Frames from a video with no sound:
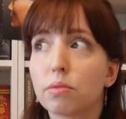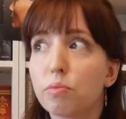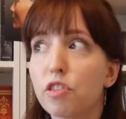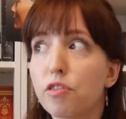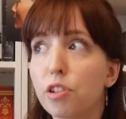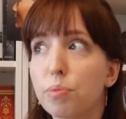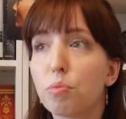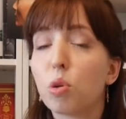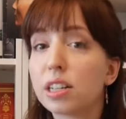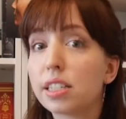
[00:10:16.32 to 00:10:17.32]
with her
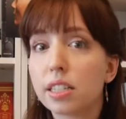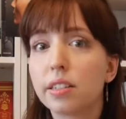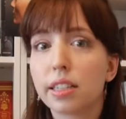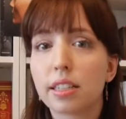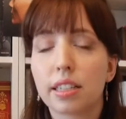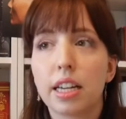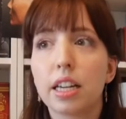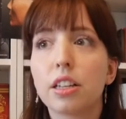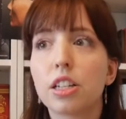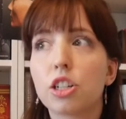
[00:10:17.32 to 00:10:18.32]
more
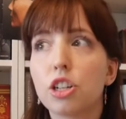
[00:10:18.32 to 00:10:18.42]
seriously.